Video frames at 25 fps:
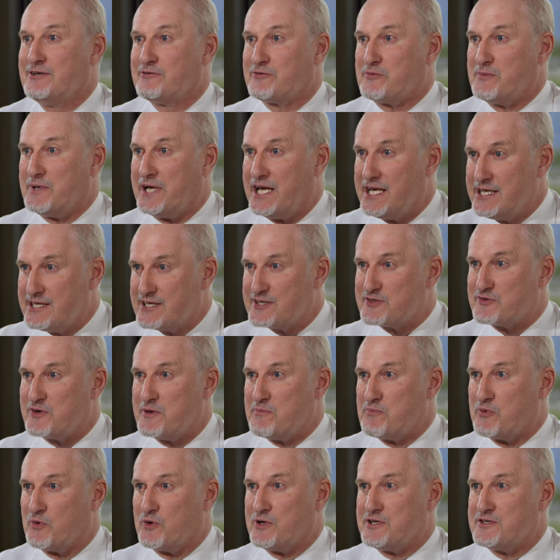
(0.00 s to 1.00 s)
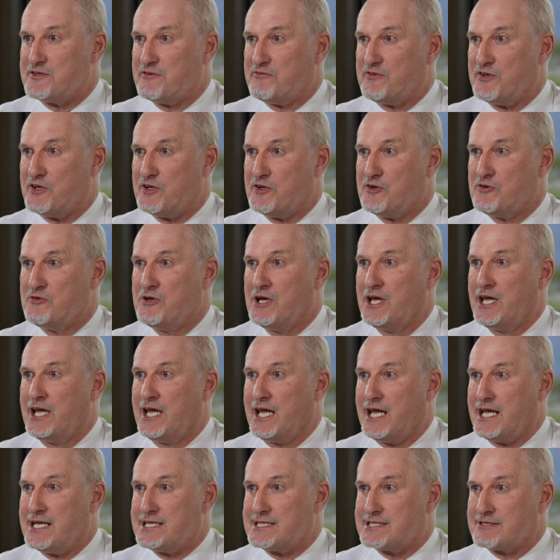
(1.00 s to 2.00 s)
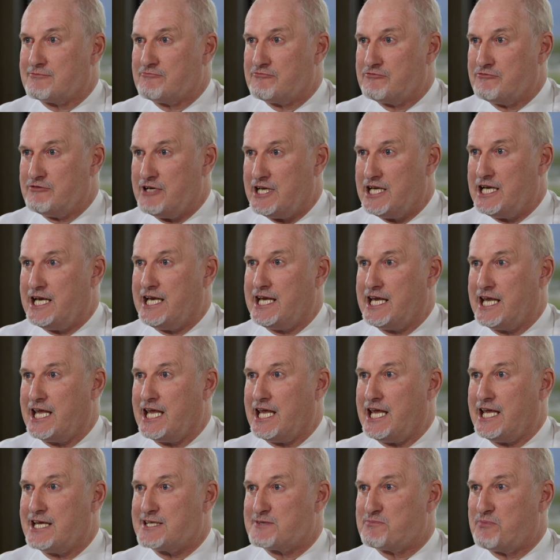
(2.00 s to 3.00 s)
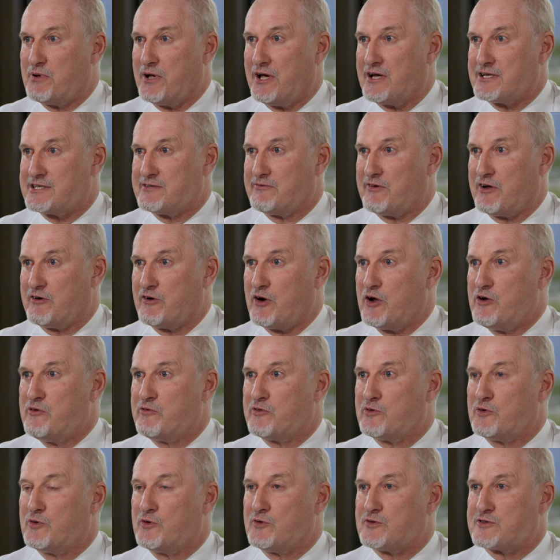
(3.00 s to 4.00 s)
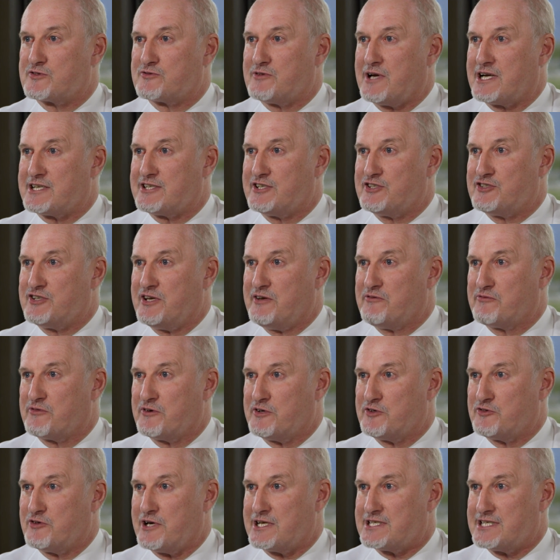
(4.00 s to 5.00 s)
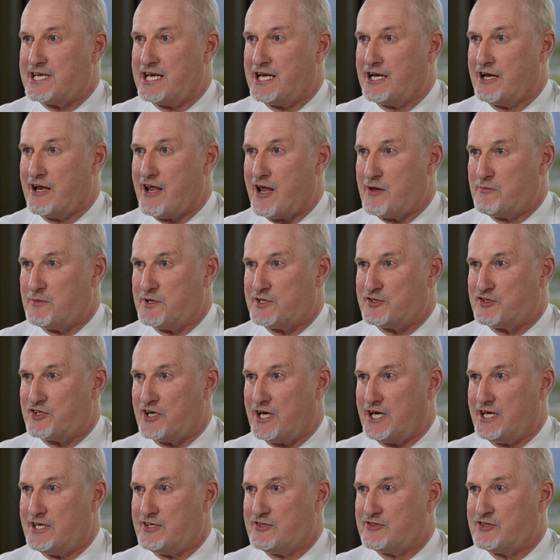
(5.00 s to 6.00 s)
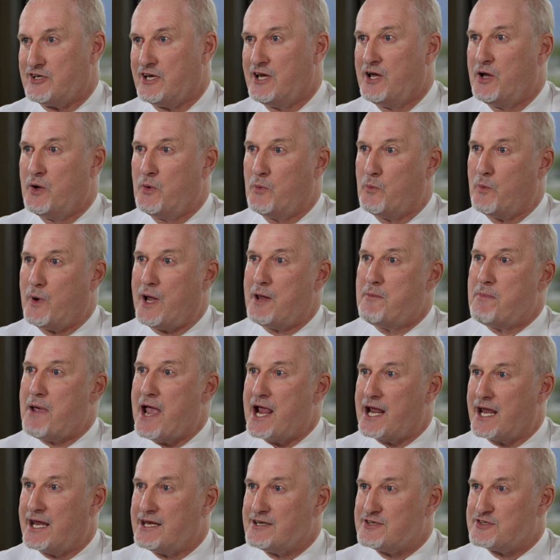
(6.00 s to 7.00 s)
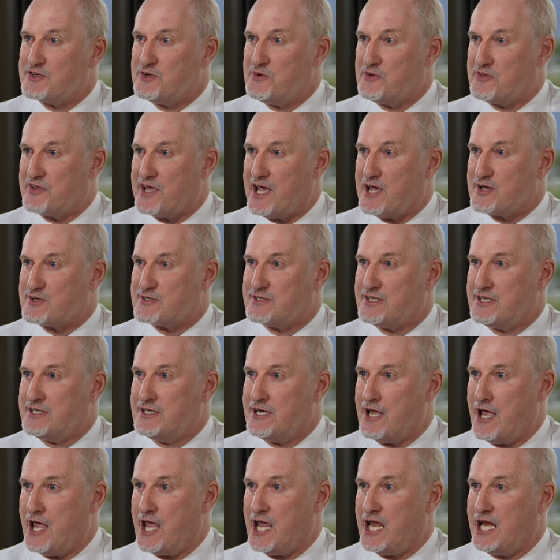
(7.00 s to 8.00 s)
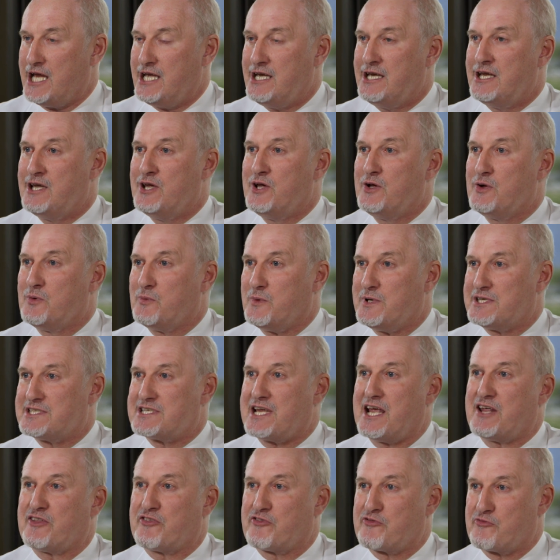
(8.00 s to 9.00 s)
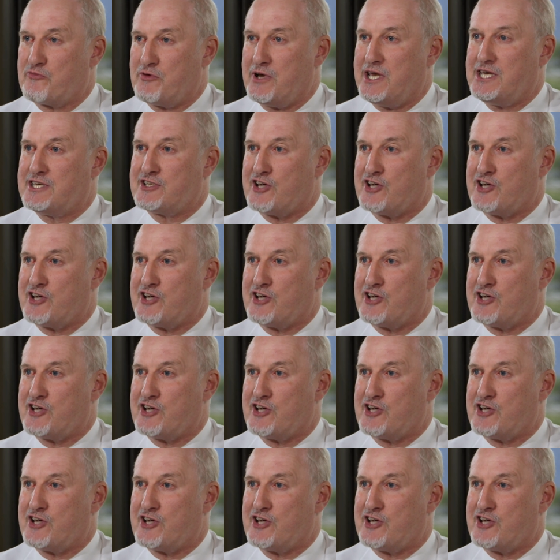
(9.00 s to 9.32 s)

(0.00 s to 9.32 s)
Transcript: From an industry point of view, it's really key as part of our overall strategy for addressing climate change. Way back in 2009, we set three